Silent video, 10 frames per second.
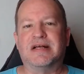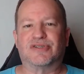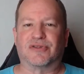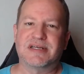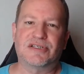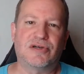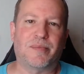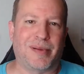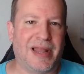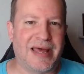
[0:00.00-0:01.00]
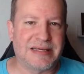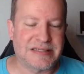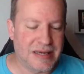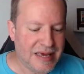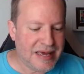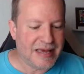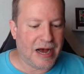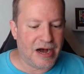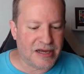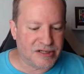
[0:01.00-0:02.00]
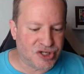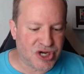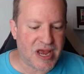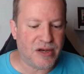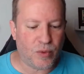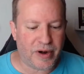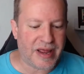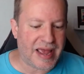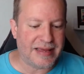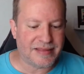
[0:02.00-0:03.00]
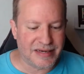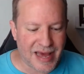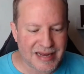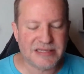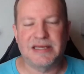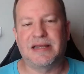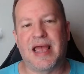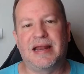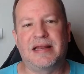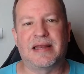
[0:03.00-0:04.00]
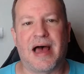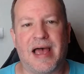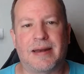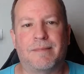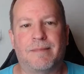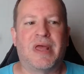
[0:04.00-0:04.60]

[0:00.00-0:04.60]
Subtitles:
So this took place on January 8th, 1989,